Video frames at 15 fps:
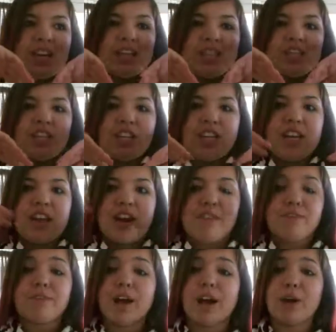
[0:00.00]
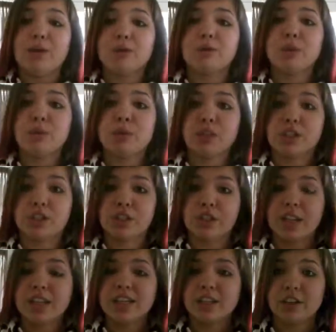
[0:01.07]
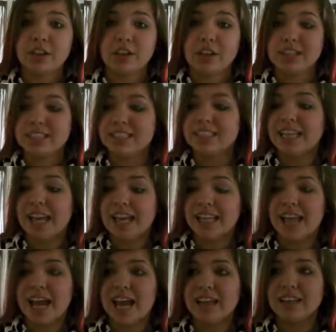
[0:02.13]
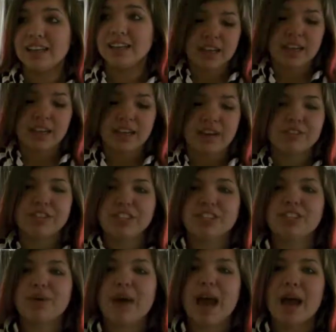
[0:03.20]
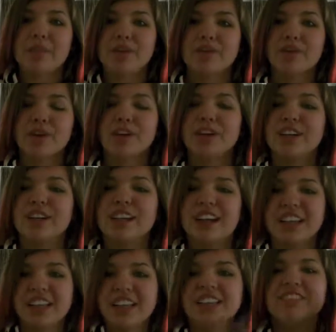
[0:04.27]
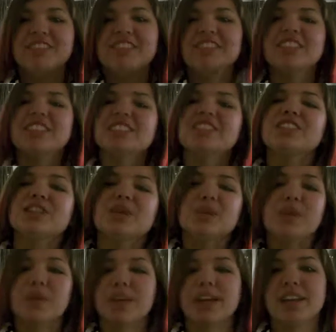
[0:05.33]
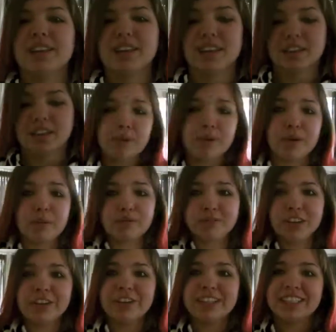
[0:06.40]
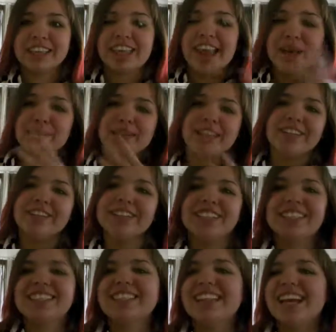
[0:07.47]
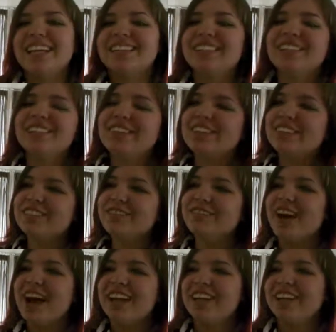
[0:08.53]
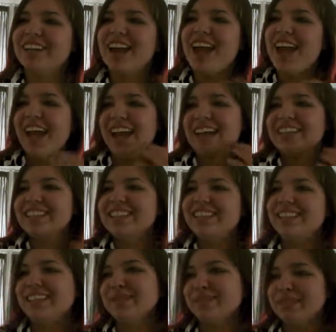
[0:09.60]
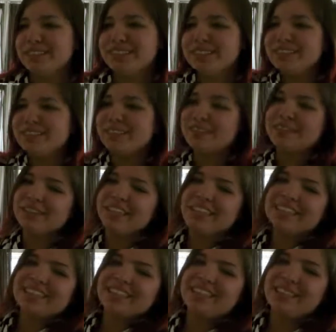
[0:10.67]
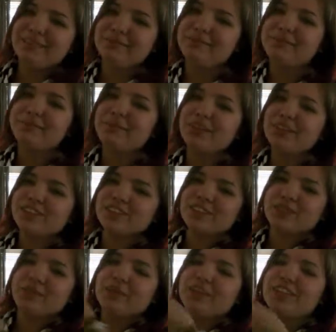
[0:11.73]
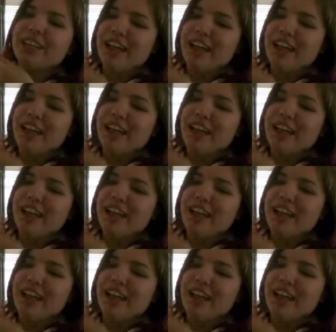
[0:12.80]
she found one of her cousins, Hannah. I was just so happy for her, and it's just so great. When they were at the camp and they were just dancing around the fire, and Liam just instantly pulled her toward